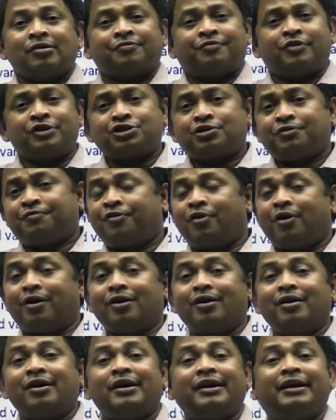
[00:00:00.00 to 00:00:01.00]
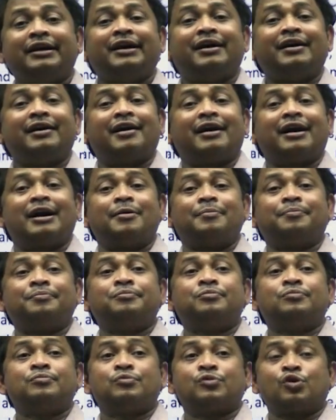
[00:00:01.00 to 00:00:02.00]
First of all, here I am
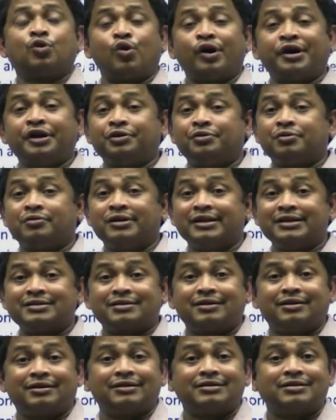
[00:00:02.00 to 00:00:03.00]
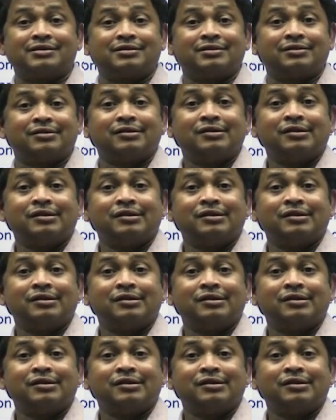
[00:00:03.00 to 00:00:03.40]
going to discuss